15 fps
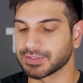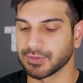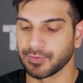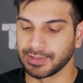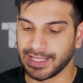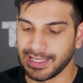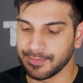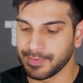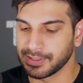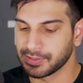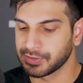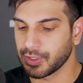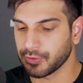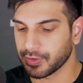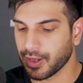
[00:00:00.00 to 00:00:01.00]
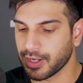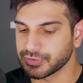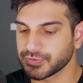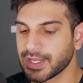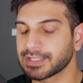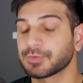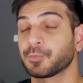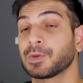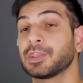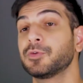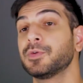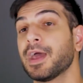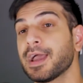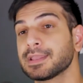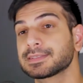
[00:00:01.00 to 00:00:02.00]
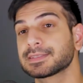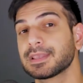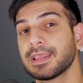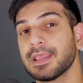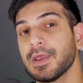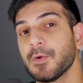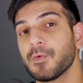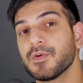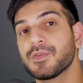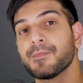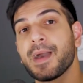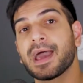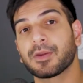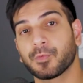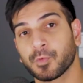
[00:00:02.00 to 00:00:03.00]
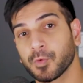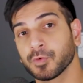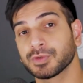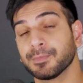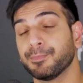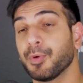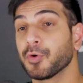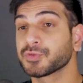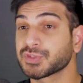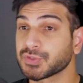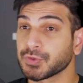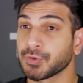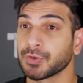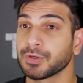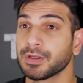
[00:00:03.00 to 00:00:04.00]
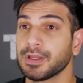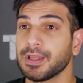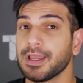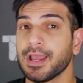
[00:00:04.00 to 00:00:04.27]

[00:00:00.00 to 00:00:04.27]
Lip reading: So an $8 million contract reunites with Matt Rhule to bolster